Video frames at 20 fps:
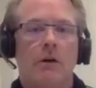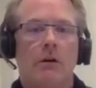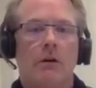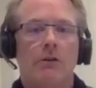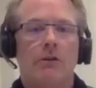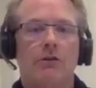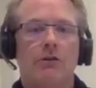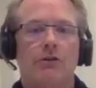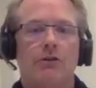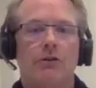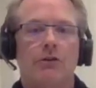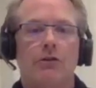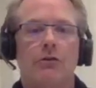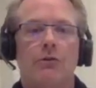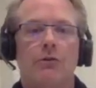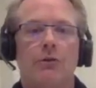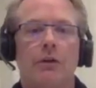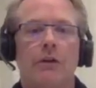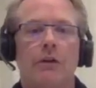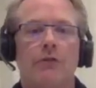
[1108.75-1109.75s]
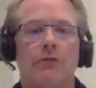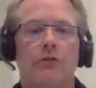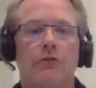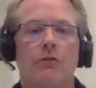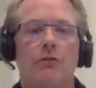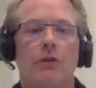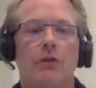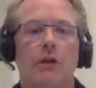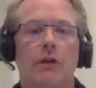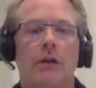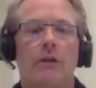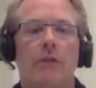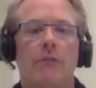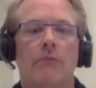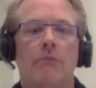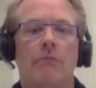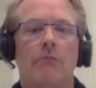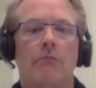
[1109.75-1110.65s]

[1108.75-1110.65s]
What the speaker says: All you do is you can